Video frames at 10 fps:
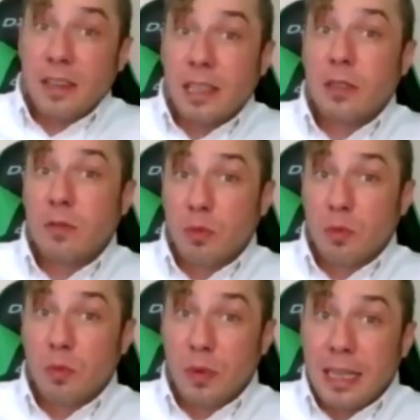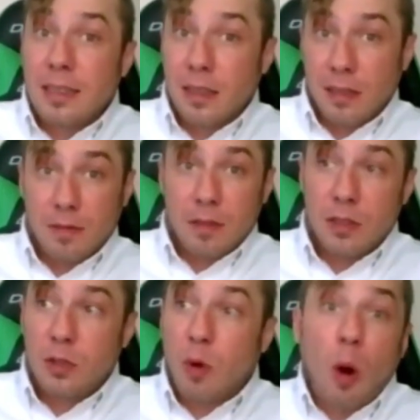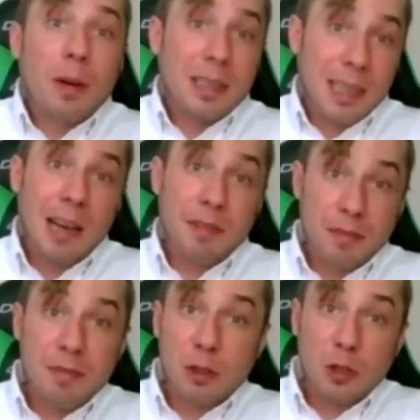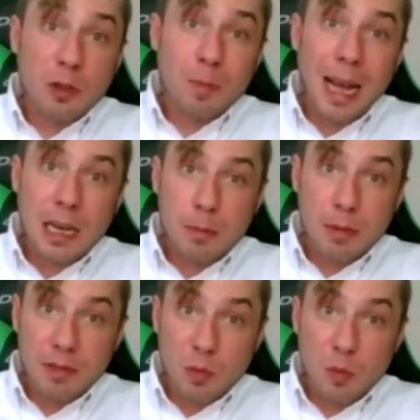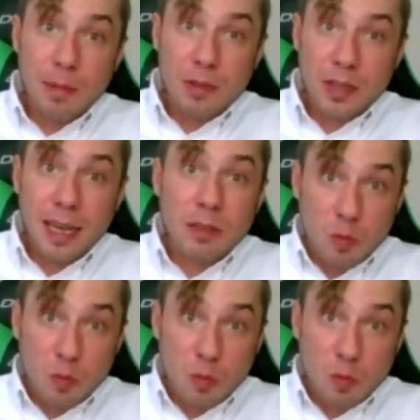Why it's a very good reason to always have a functional backup of your website